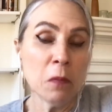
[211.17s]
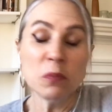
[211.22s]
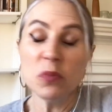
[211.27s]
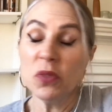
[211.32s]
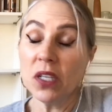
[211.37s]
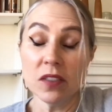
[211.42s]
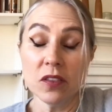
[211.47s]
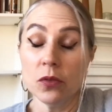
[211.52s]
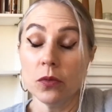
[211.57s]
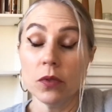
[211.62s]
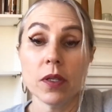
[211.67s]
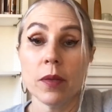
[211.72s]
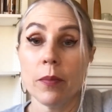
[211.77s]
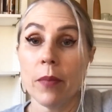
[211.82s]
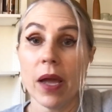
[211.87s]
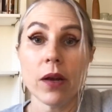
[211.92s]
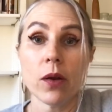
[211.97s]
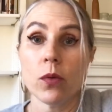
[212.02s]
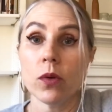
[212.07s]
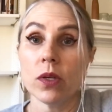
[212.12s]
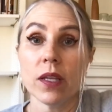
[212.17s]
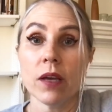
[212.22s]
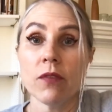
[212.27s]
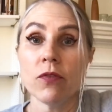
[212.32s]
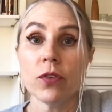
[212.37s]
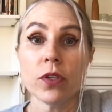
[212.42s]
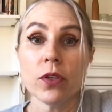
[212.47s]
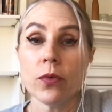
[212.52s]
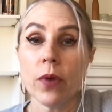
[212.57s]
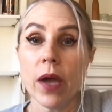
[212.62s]
doesn't really matter what
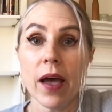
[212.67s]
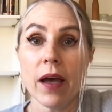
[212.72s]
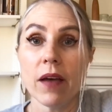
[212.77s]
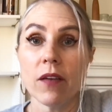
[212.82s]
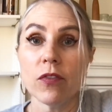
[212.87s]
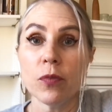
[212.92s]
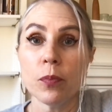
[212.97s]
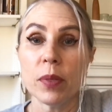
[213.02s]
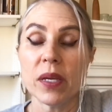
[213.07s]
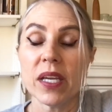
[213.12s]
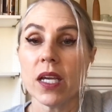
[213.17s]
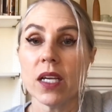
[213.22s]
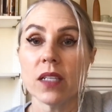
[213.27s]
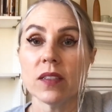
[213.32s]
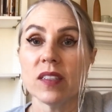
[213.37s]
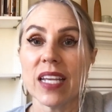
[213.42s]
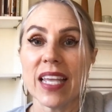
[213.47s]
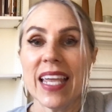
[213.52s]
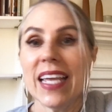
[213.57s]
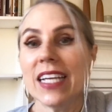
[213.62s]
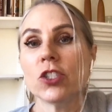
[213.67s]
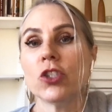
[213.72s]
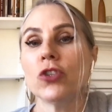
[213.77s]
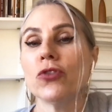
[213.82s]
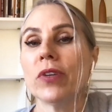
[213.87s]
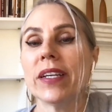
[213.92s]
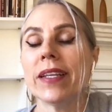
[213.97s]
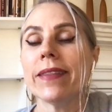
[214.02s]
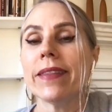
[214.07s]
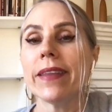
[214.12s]
level you have because it can't do
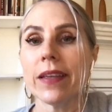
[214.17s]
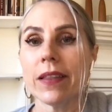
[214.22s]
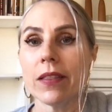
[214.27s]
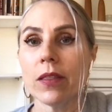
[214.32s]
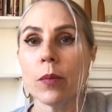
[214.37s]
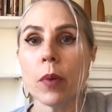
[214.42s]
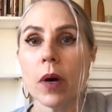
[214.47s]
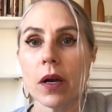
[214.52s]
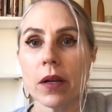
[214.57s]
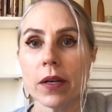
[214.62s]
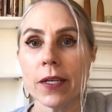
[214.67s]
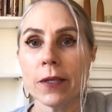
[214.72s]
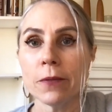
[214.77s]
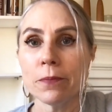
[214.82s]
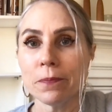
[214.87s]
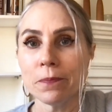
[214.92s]
anything in the body.